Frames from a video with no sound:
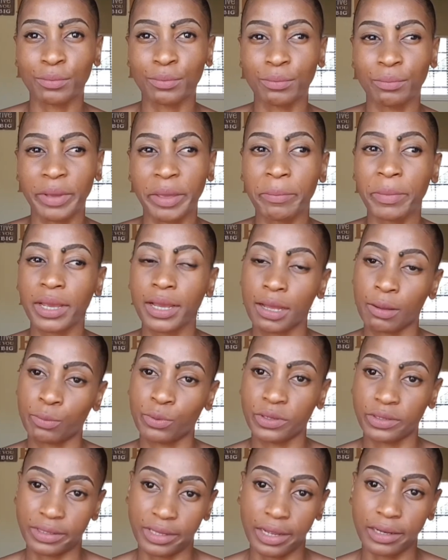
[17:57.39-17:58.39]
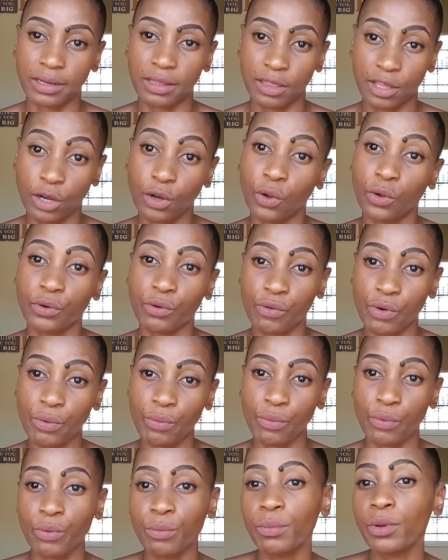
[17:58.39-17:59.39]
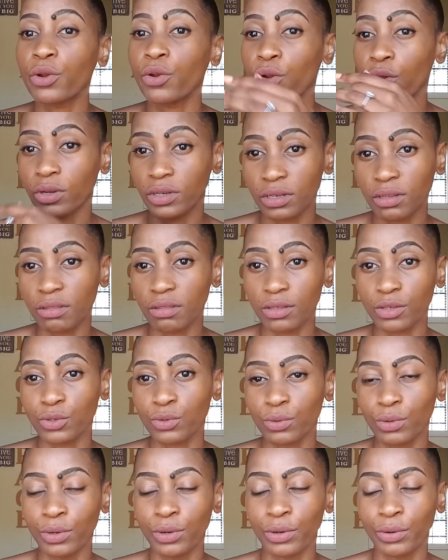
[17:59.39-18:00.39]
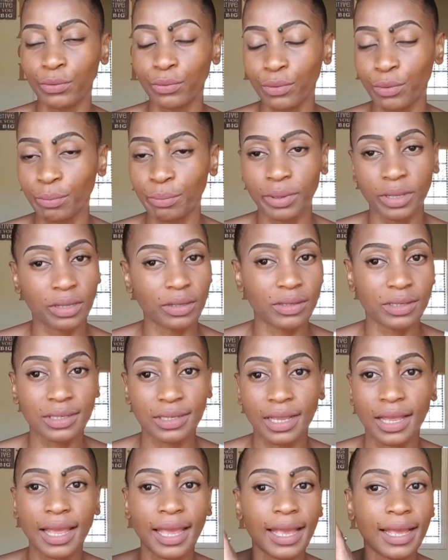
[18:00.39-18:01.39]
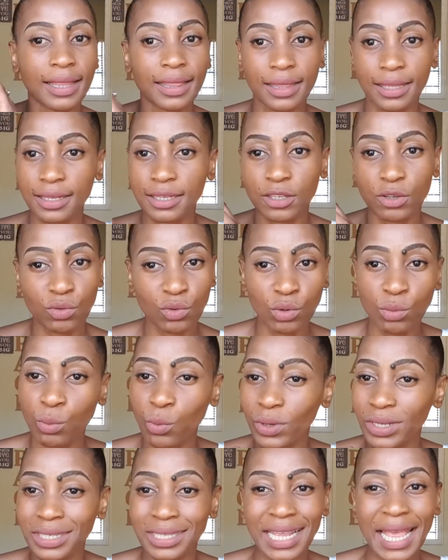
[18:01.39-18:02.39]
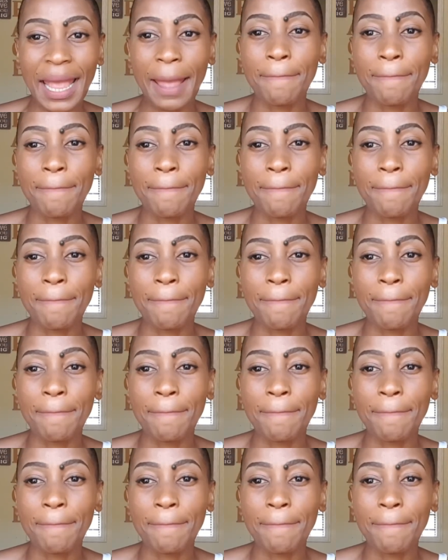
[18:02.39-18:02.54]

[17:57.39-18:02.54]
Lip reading: My makeup was done in the laundry room, not in this room, because this room was a